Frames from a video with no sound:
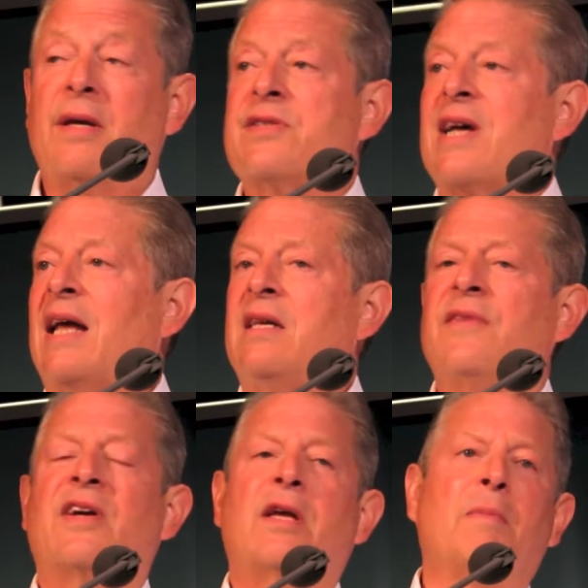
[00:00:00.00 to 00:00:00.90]
the
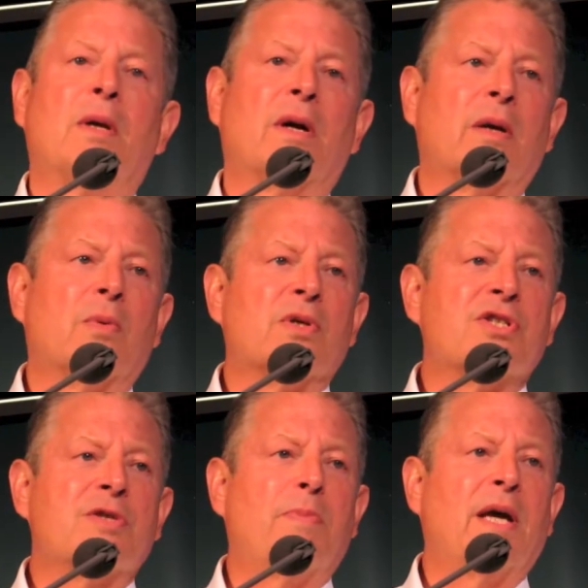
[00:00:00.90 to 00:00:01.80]
scientific community will
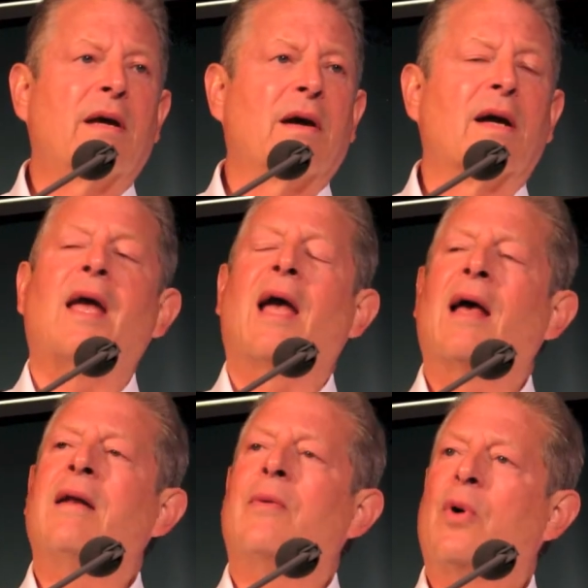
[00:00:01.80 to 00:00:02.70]
speak
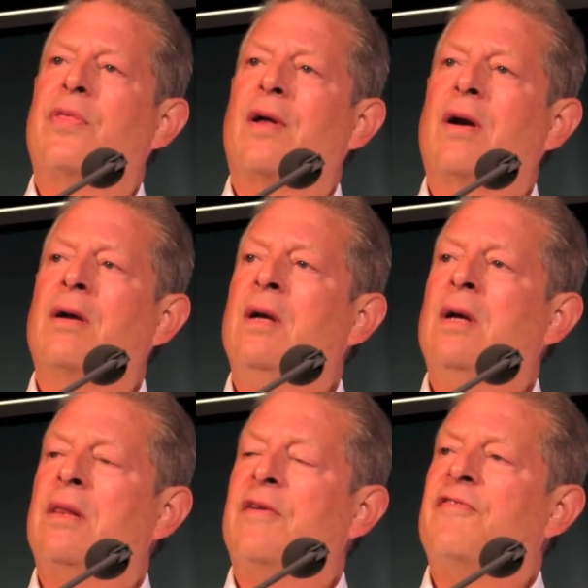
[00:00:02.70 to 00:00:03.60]
again with their
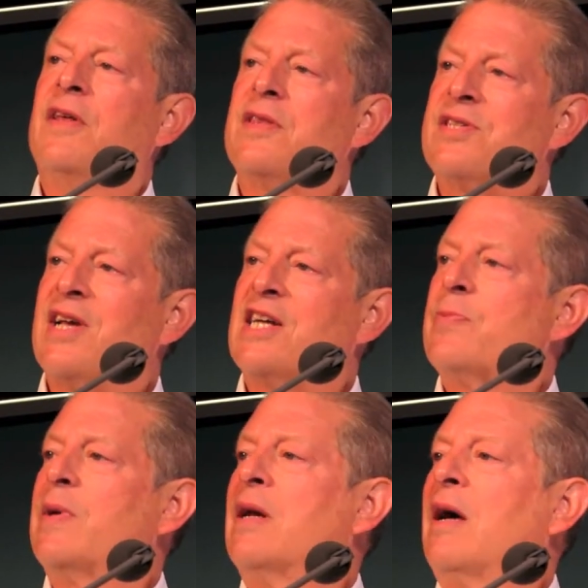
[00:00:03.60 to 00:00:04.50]
the fifth
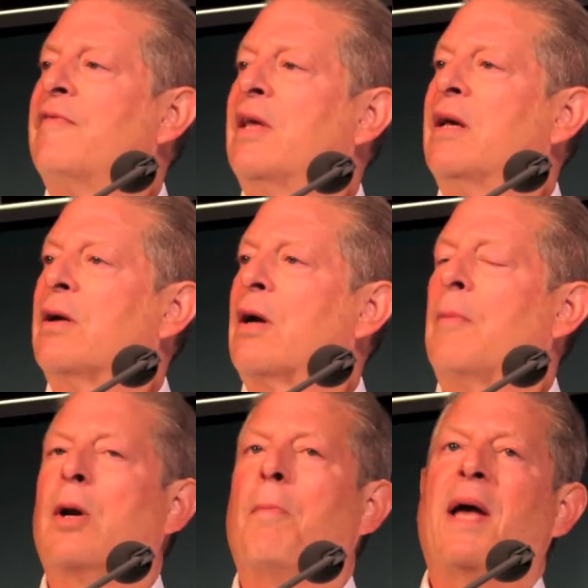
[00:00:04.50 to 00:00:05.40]
assessment of the
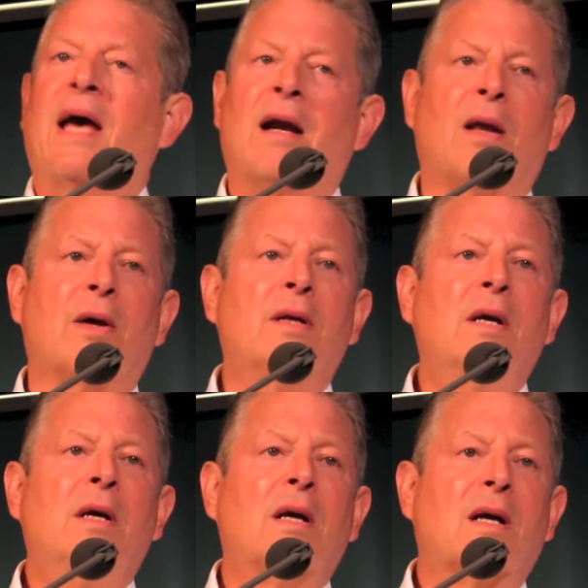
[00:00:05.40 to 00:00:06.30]
Intergovernmental Panel on
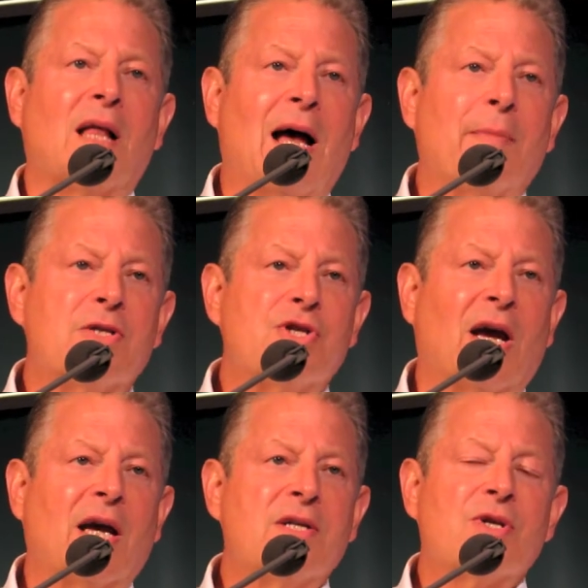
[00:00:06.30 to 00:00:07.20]
Climate
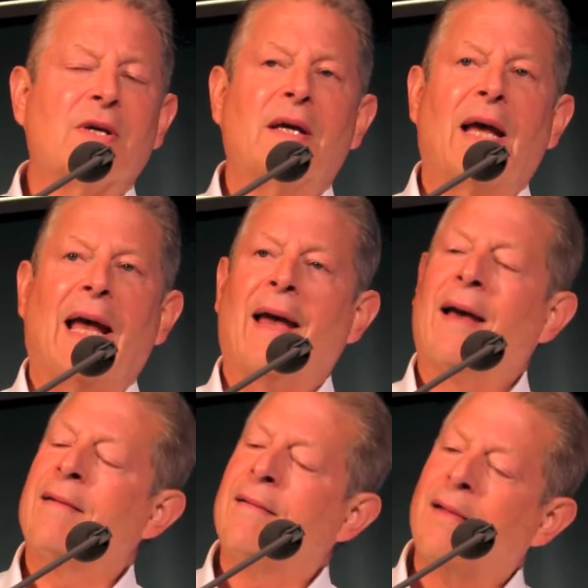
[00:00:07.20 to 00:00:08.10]
Change.
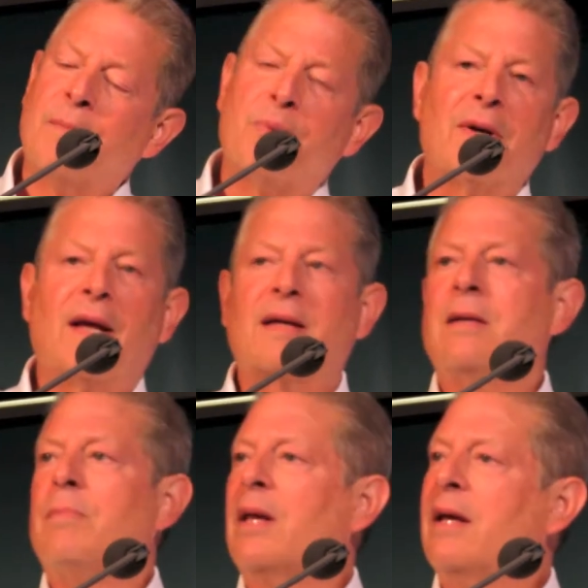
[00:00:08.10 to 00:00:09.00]
And uh,
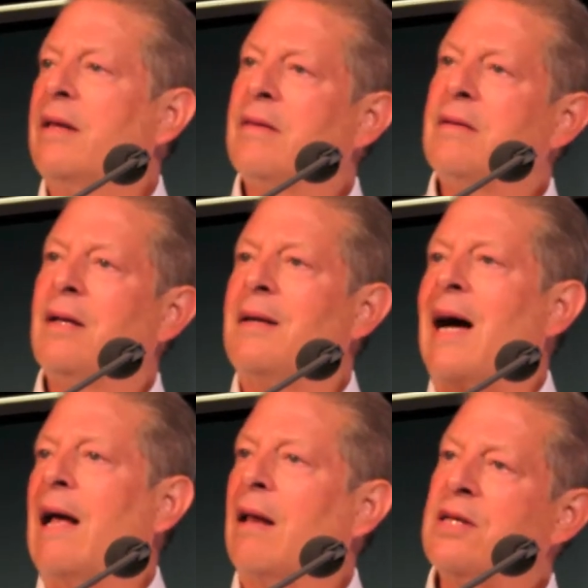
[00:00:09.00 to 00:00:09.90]
predictably, the
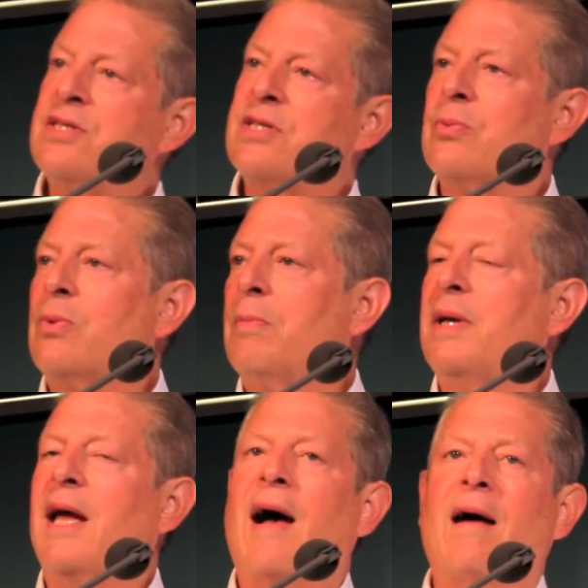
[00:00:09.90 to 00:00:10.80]
denialists will
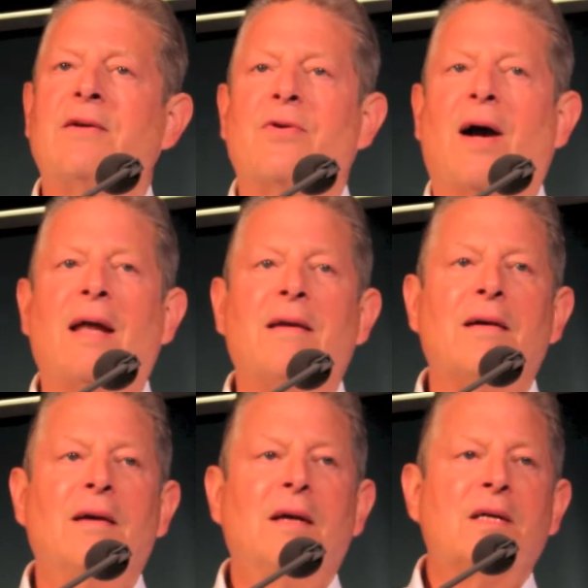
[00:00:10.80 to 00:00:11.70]
be out trying
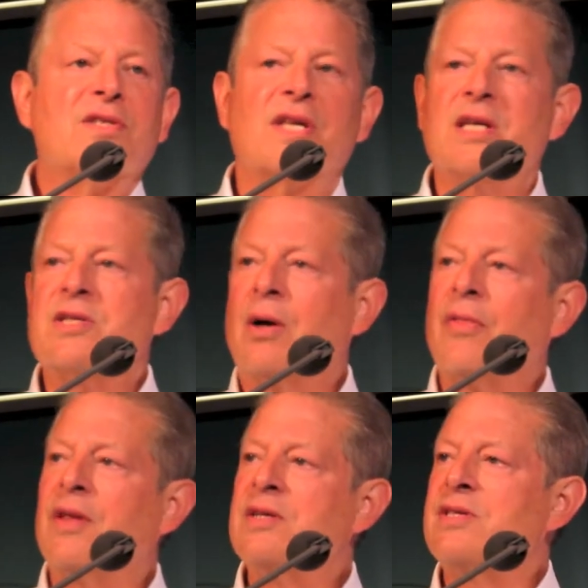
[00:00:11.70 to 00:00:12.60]
to seize
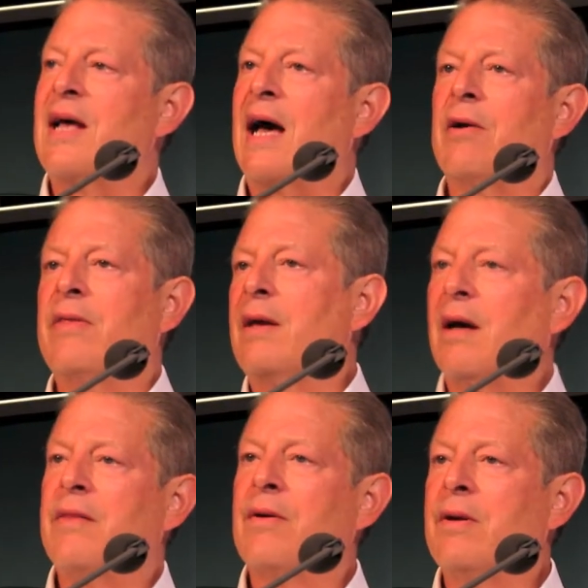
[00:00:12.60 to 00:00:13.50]
on this, that, or
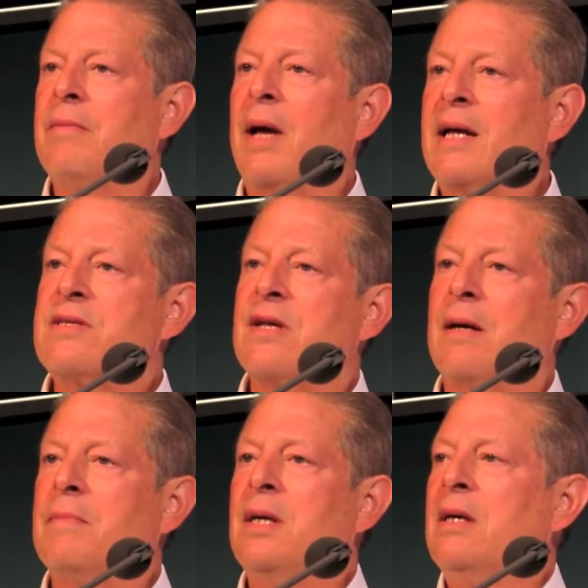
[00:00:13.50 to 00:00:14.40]
the other and make some